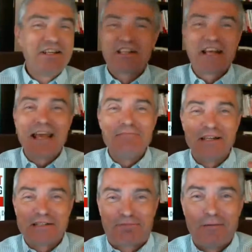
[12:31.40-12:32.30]

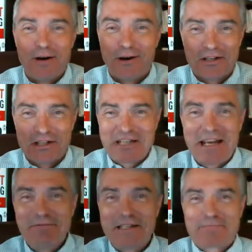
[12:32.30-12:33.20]
shameless promoter,
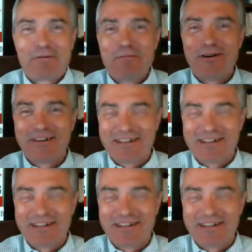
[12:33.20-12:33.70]
shameless promoter.